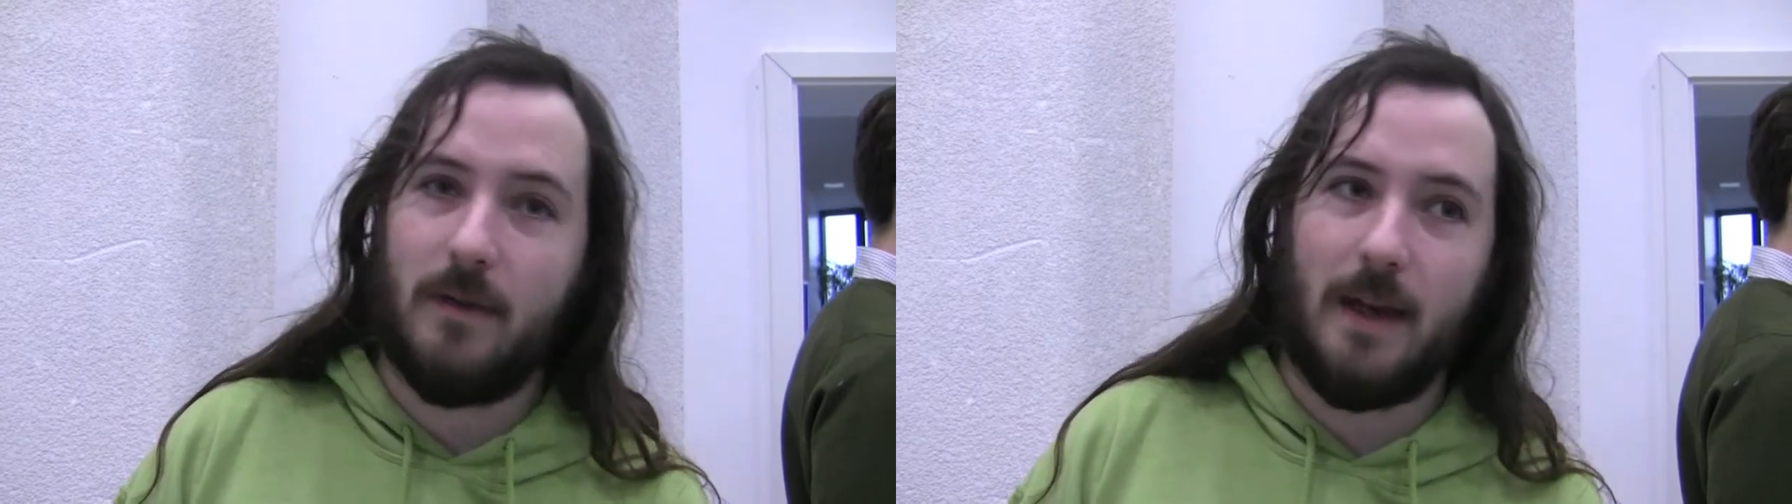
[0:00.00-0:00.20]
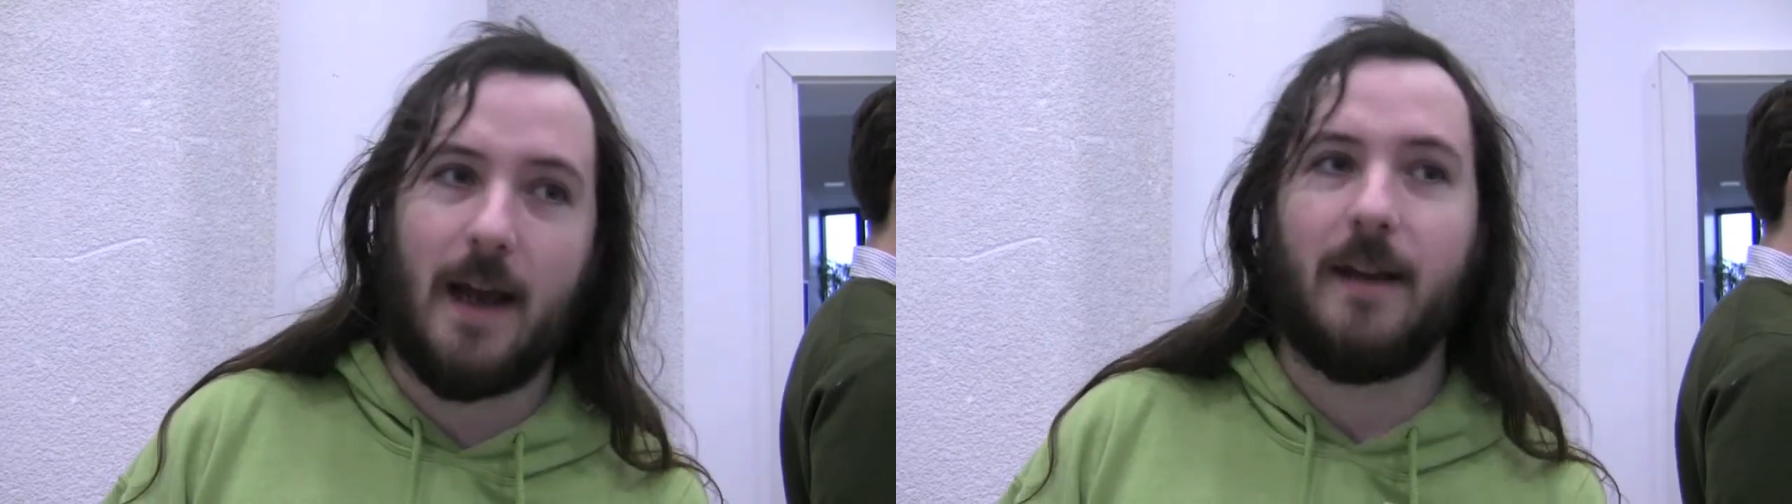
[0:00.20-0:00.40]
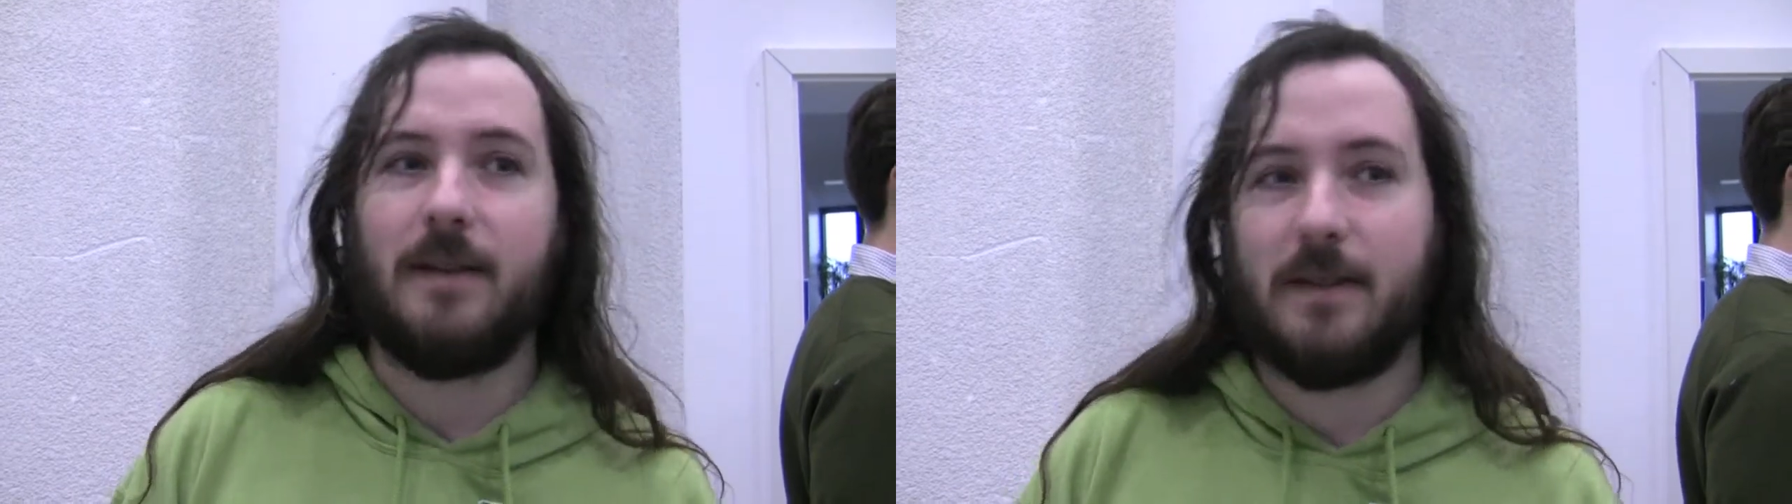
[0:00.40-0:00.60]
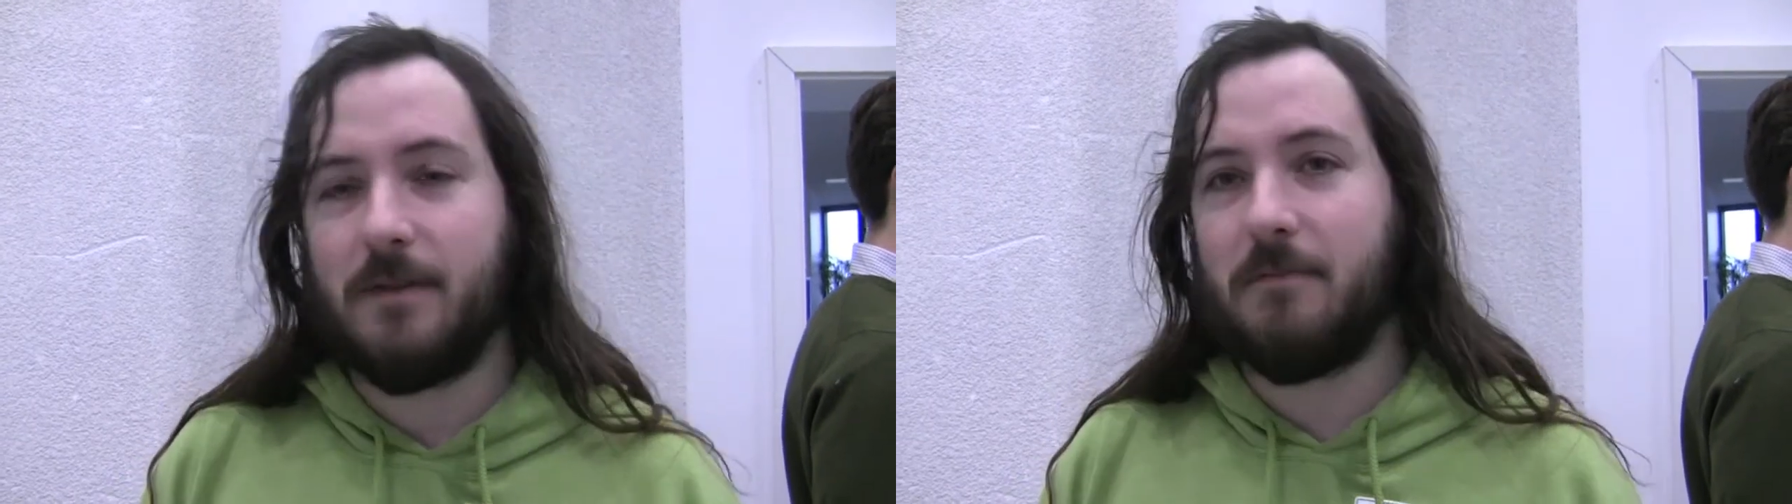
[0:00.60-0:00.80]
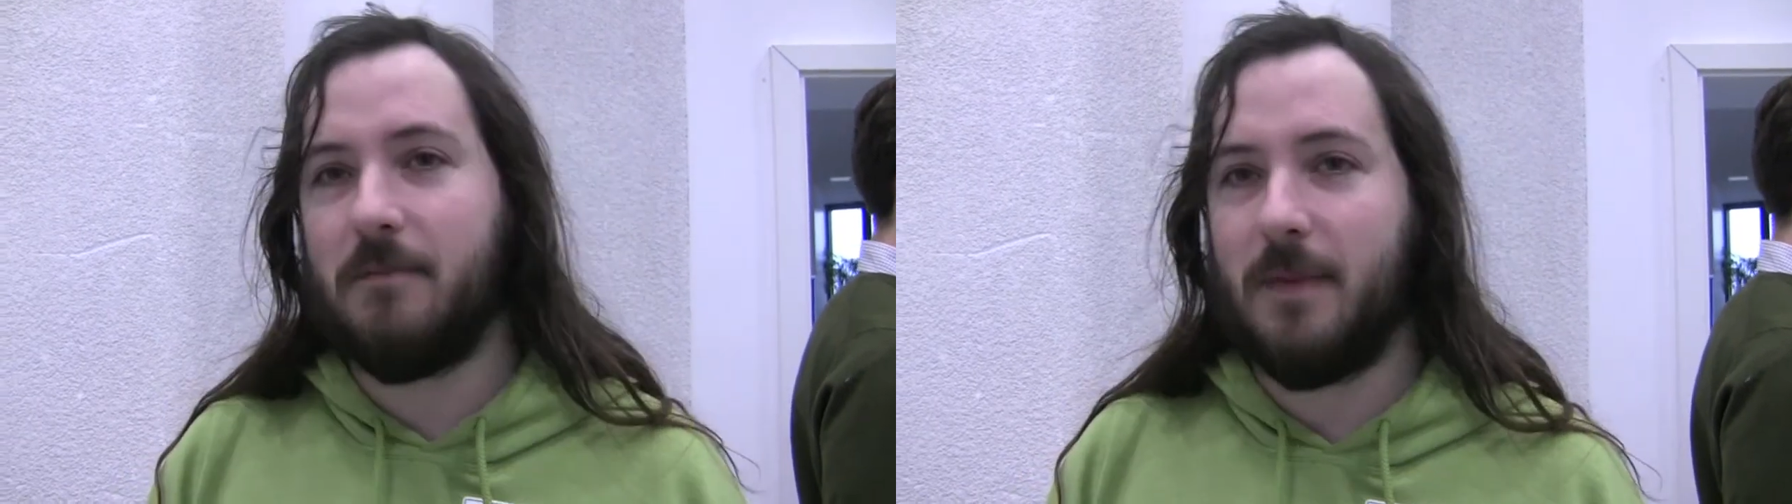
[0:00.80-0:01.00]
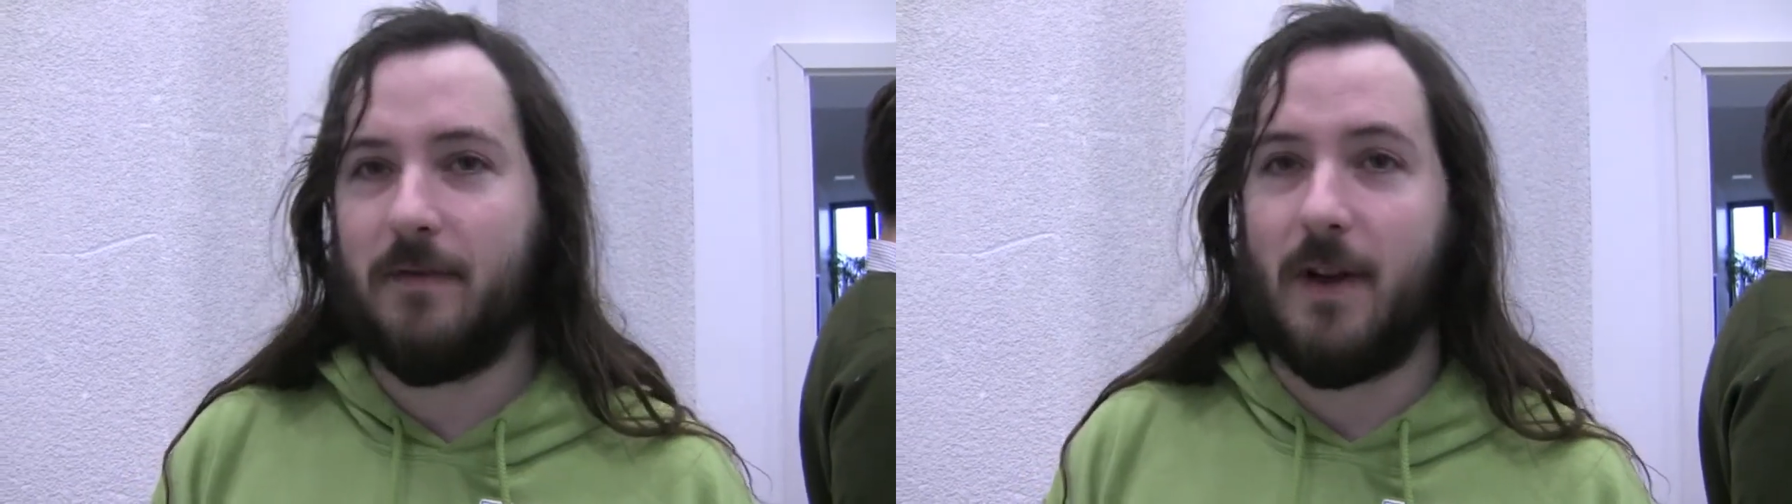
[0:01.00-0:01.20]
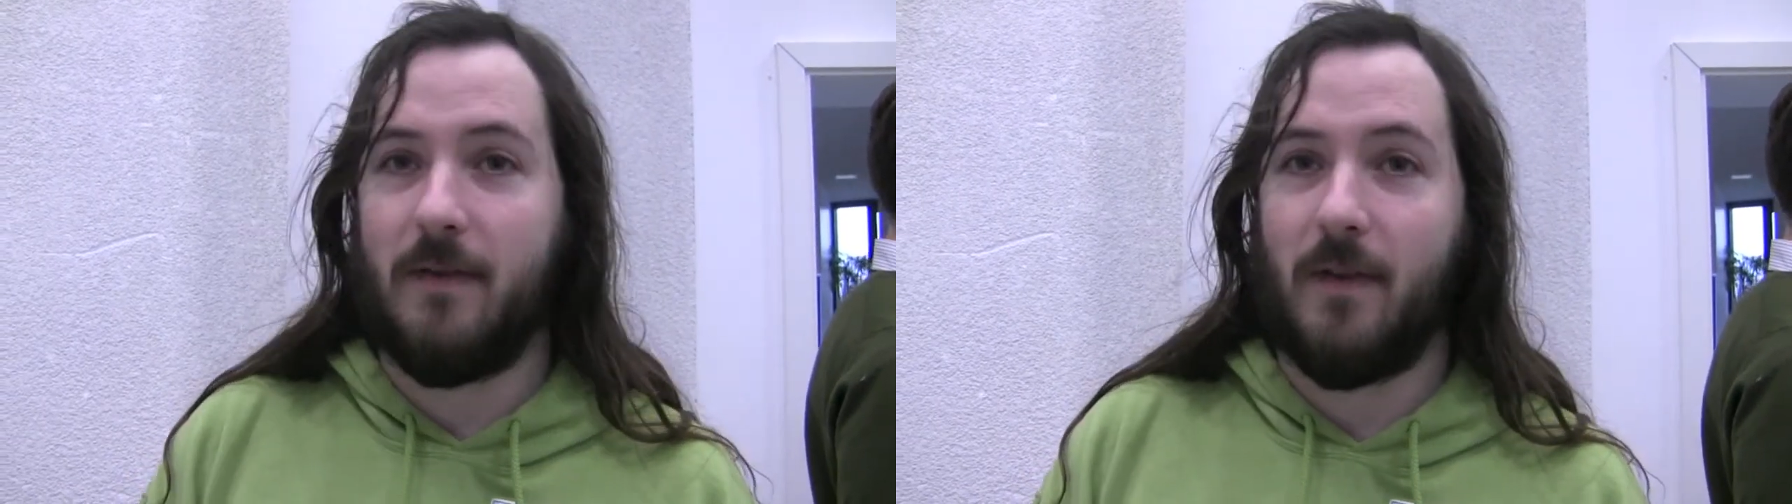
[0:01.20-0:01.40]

relaxed, fun